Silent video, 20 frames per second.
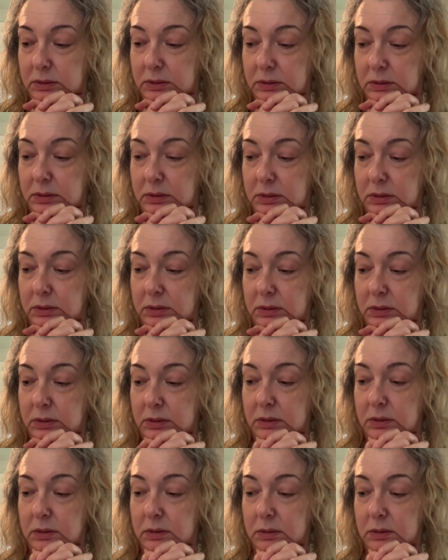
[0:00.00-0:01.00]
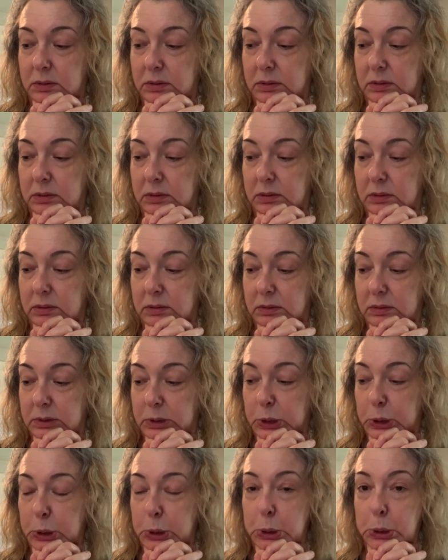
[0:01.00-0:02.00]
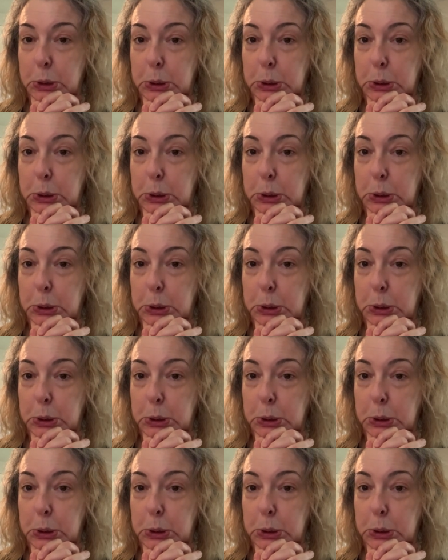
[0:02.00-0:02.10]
Nobody speaks.